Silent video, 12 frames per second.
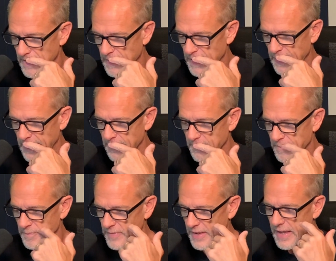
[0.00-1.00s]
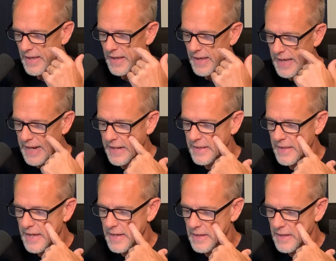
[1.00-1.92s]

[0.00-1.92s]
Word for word: Mm-hmm. Um, and I think,